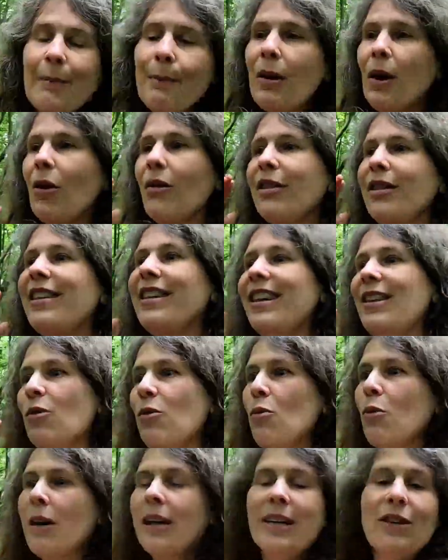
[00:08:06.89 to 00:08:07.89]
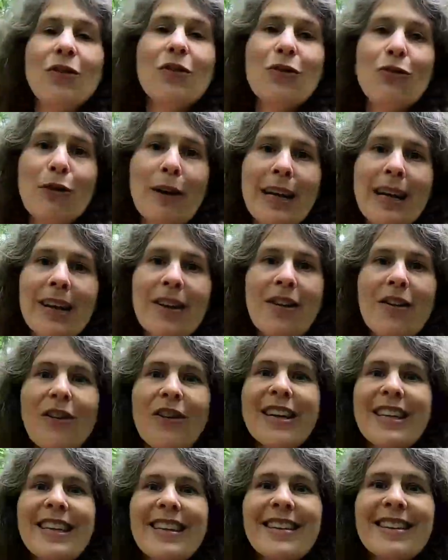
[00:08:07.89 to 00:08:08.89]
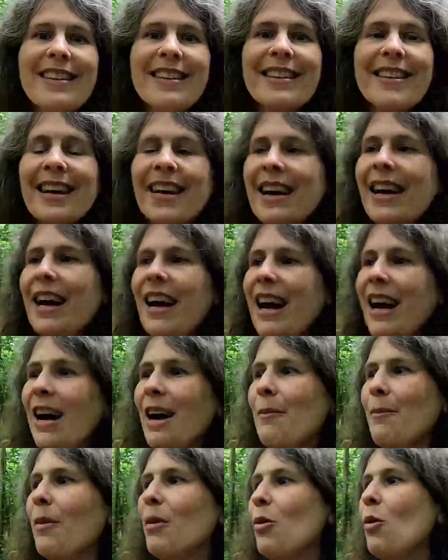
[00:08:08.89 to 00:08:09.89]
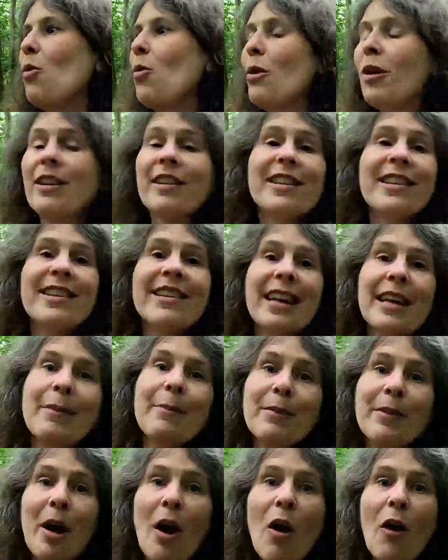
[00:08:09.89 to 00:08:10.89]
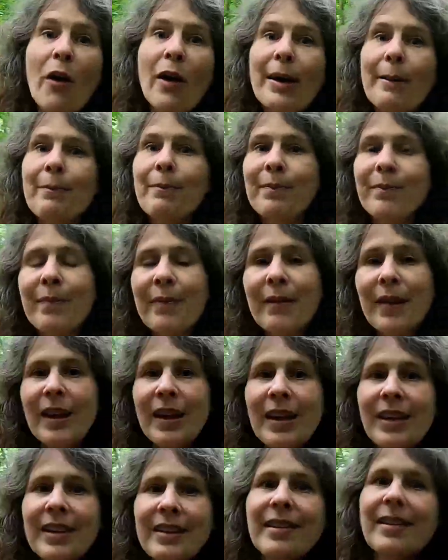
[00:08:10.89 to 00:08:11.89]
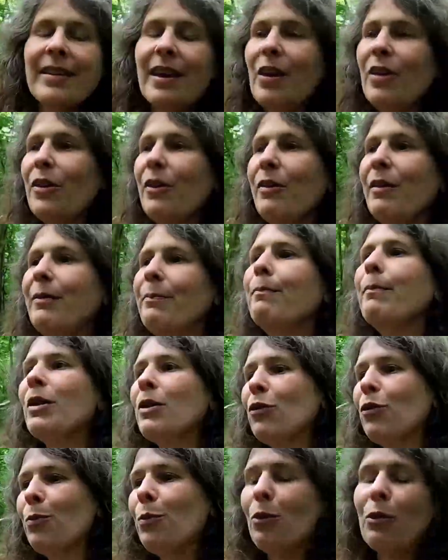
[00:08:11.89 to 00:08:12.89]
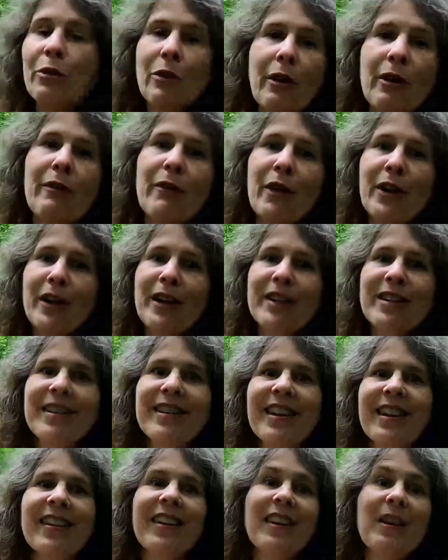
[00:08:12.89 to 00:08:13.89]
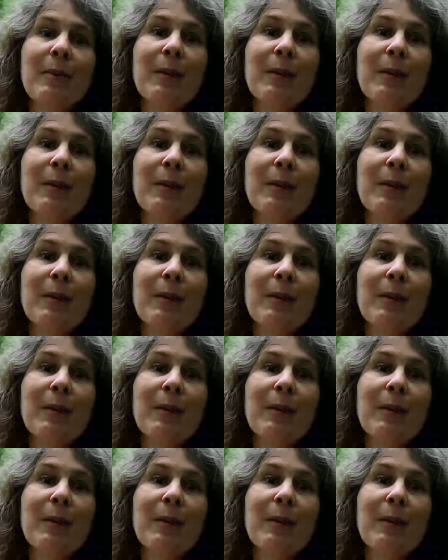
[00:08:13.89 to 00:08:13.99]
planted all in straight lines, all at the same time. So much more diverse than a